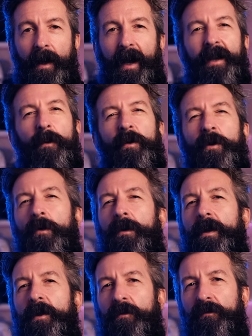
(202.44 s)
And it was only
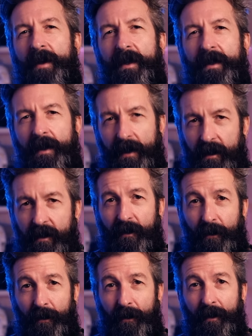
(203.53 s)
three years
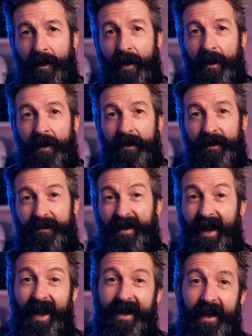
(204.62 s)
ago
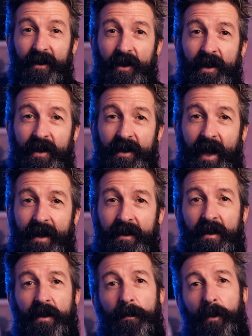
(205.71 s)
that I actually
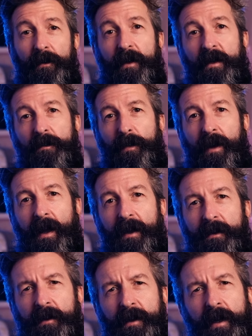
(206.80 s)
started to put these
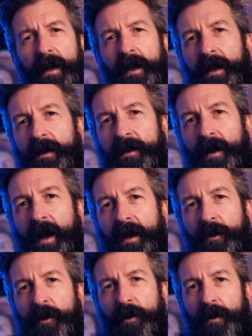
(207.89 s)
plans into
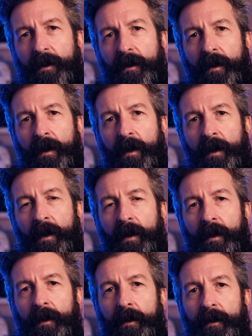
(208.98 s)
action.
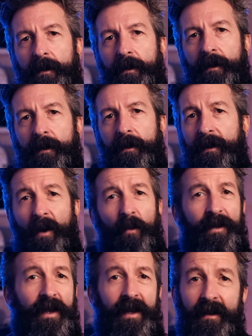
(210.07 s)
Now,
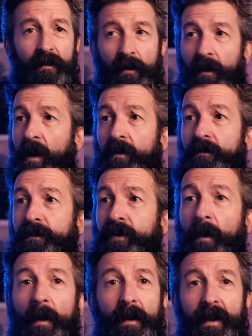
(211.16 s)
within
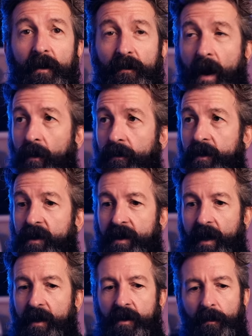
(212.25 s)
probably around
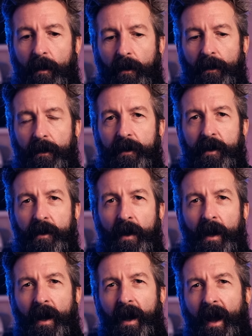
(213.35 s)
six months,
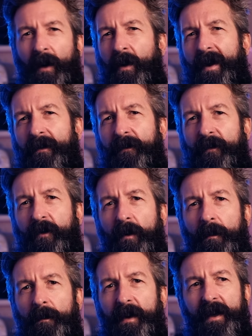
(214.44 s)
I went
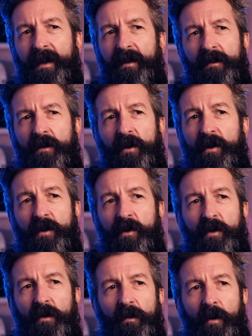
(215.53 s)
from being just
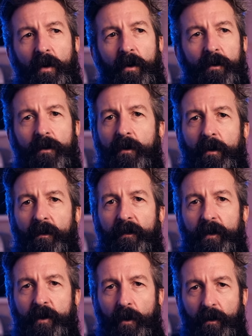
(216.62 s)
some unknown
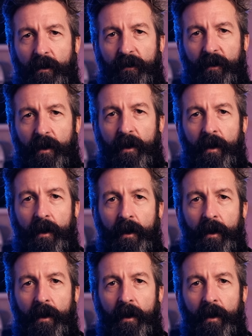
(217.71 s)
photographer